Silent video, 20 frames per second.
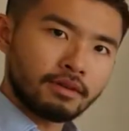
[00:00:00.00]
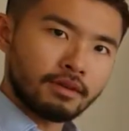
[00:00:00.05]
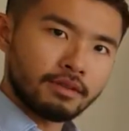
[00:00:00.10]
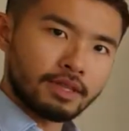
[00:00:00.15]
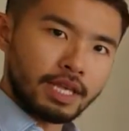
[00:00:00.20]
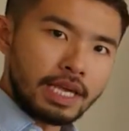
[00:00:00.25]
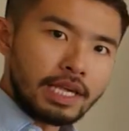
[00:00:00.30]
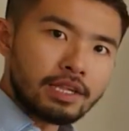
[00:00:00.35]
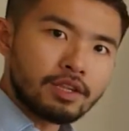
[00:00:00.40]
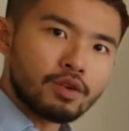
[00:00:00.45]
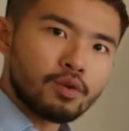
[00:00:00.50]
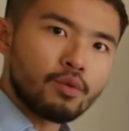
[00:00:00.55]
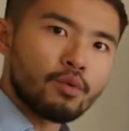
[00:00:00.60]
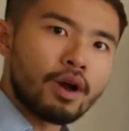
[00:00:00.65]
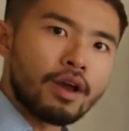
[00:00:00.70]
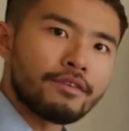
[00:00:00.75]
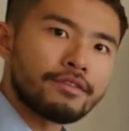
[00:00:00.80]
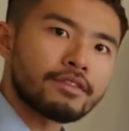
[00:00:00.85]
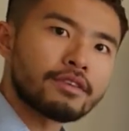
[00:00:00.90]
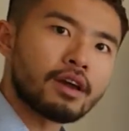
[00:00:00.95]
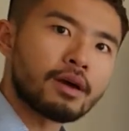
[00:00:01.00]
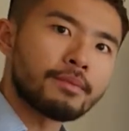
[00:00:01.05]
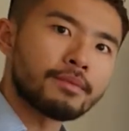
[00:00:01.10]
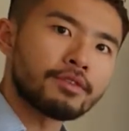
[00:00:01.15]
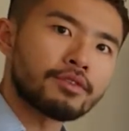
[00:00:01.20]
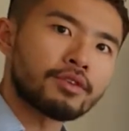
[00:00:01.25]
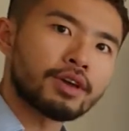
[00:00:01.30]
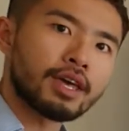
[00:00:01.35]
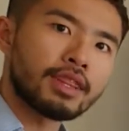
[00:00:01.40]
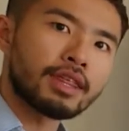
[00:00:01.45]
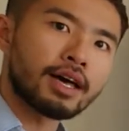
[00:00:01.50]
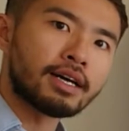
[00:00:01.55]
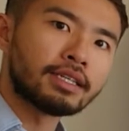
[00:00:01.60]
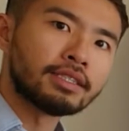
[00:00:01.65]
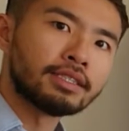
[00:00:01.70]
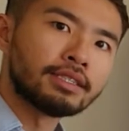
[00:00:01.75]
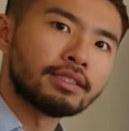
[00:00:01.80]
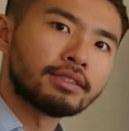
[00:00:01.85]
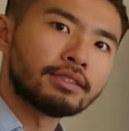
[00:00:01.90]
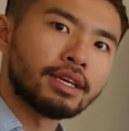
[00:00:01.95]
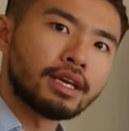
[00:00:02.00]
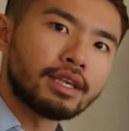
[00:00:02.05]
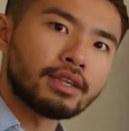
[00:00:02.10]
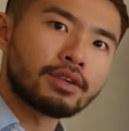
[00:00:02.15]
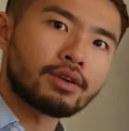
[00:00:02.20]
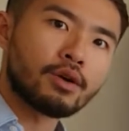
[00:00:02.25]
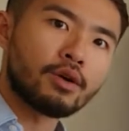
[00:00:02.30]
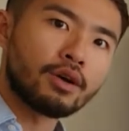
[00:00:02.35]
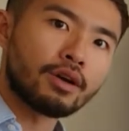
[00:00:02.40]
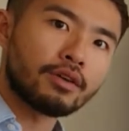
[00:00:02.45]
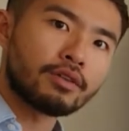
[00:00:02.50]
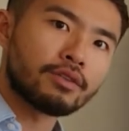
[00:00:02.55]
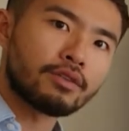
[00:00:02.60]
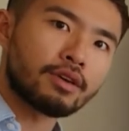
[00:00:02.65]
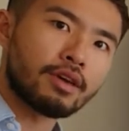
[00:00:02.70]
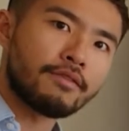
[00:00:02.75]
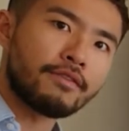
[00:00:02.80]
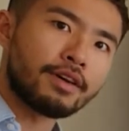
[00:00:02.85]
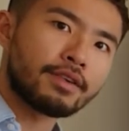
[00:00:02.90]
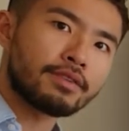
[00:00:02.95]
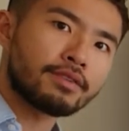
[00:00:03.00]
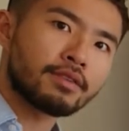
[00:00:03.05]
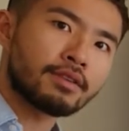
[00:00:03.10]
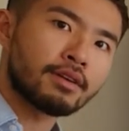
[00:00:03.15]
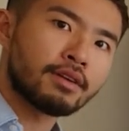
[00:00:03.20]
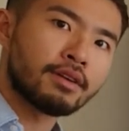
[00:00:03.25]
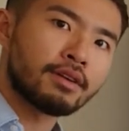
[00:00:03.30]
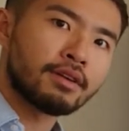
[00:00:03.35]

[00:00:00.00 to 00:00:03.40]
These two waves coming together is going to give us